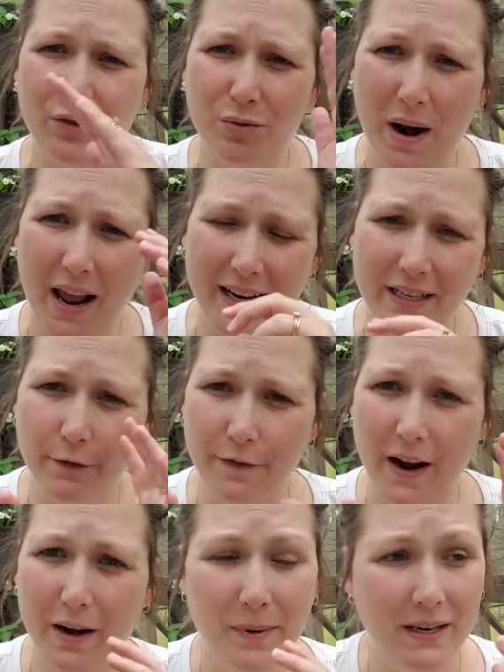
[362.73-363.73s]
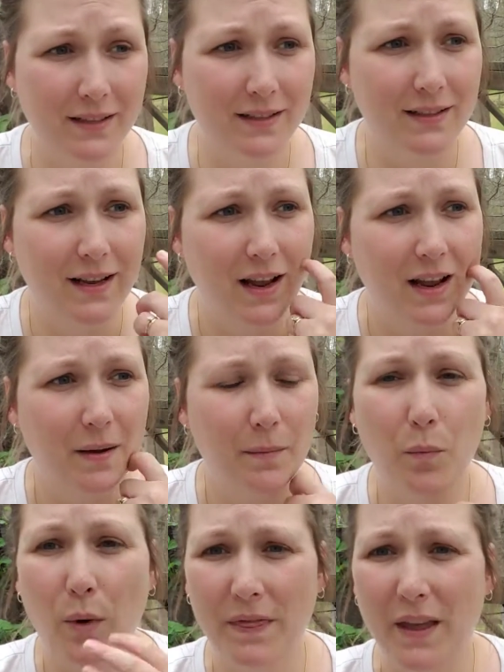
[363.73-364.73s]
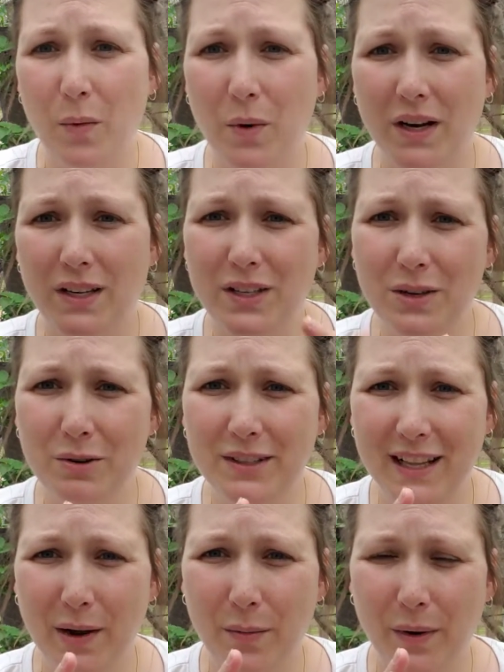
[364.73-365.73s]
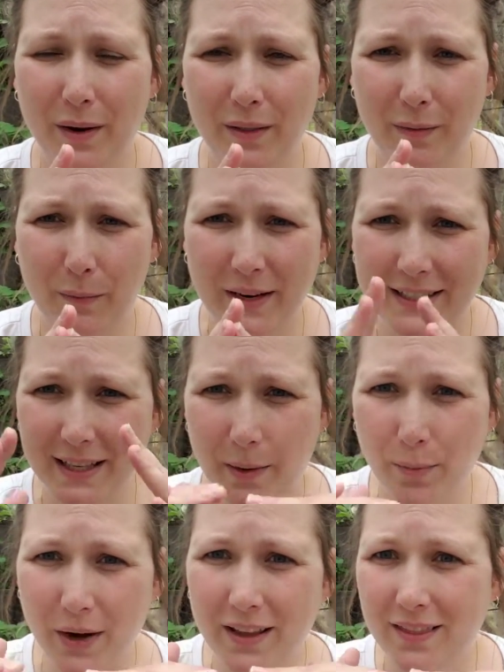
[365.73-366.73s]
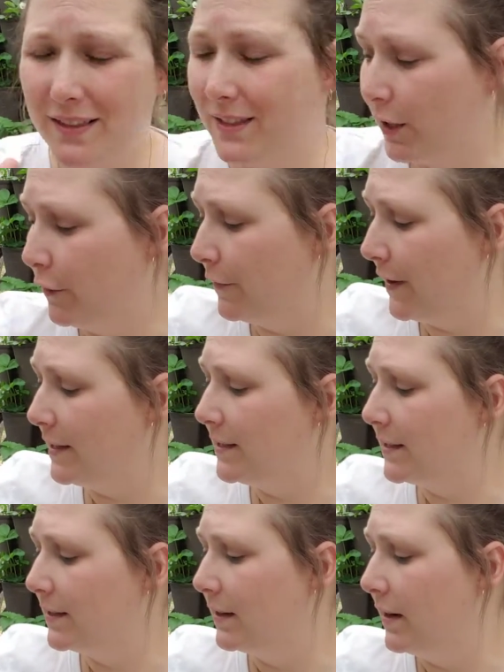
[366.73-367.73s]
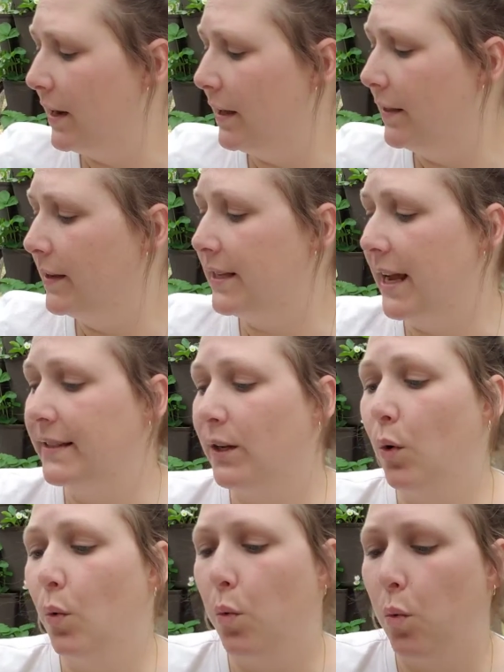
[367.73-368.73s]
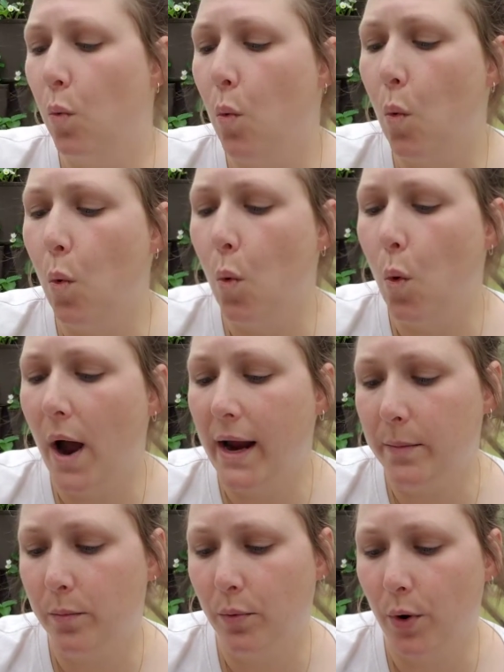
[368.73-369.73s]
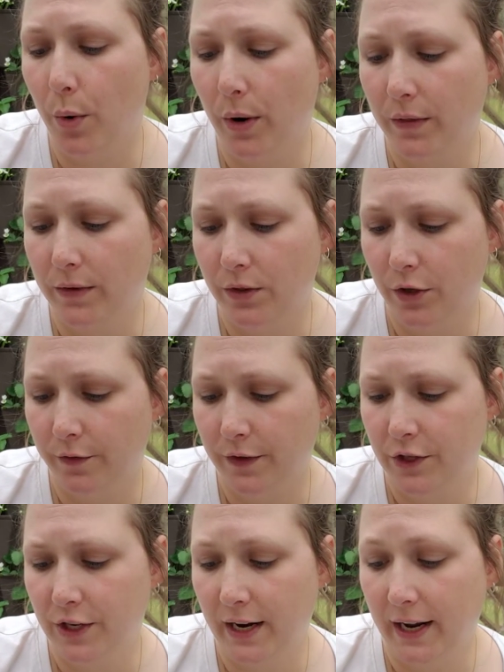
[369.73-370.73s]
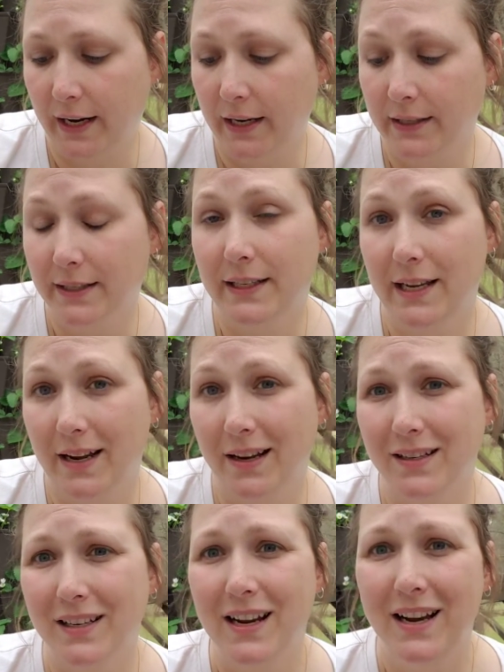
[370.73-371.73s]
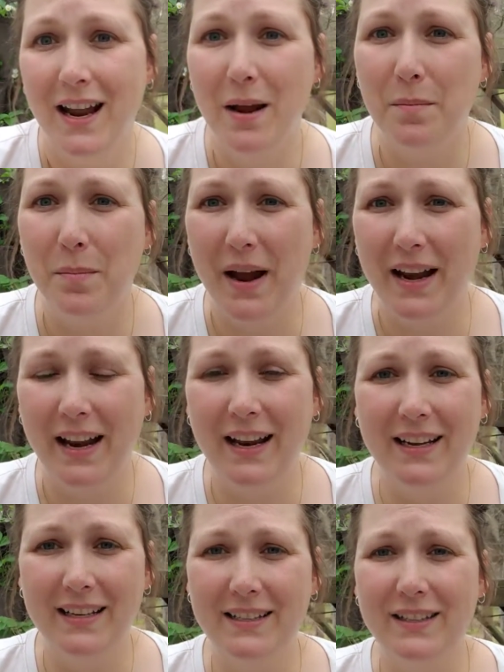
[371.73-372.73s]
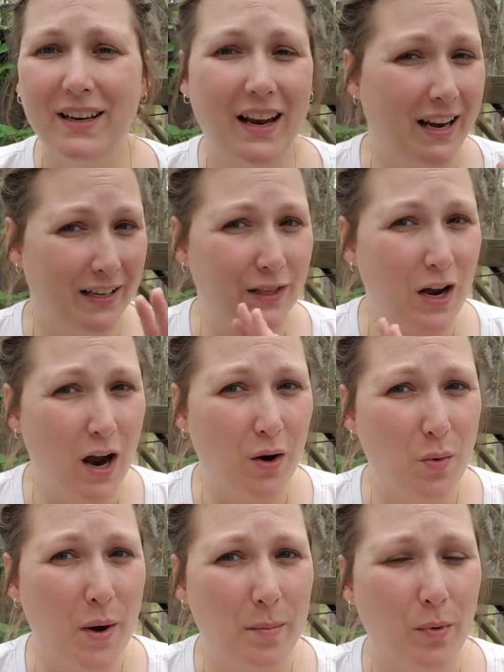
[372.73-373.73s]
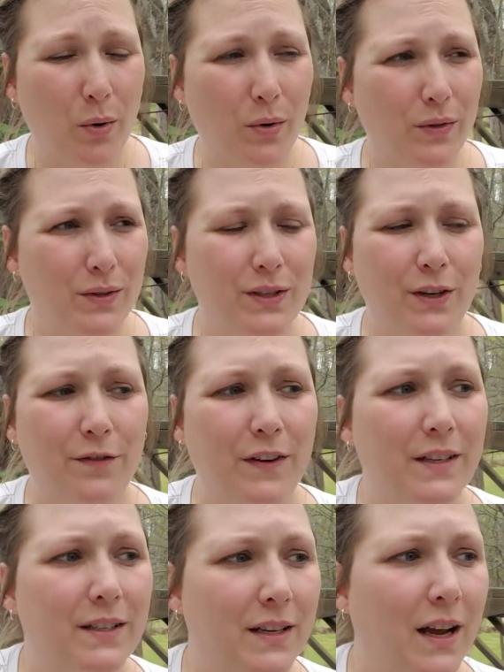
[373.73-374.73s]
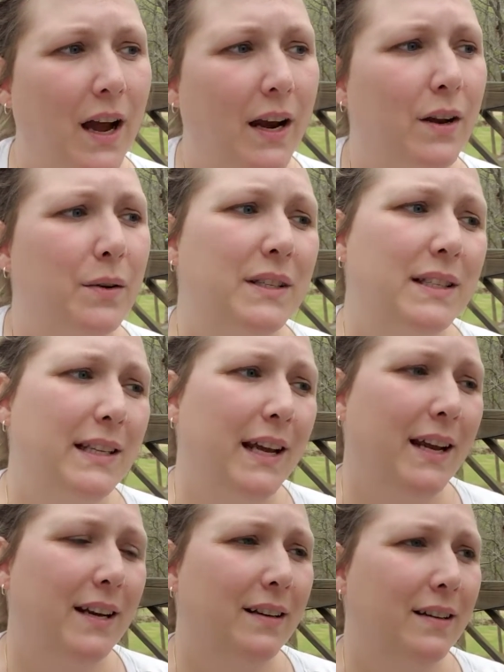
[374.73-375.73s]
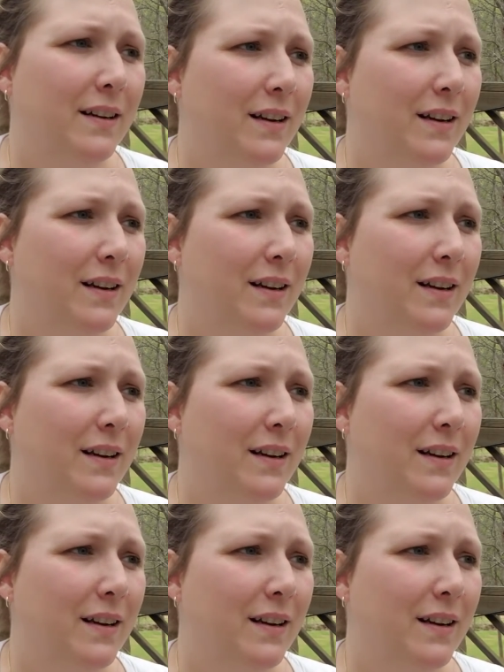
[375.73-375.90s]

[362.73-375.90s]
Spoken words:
trying to find, because what they want to do is once they break the surface, this hasn't quite broken the surface yet, I can see it, but it has not quite broken the surface. I know it's Sid.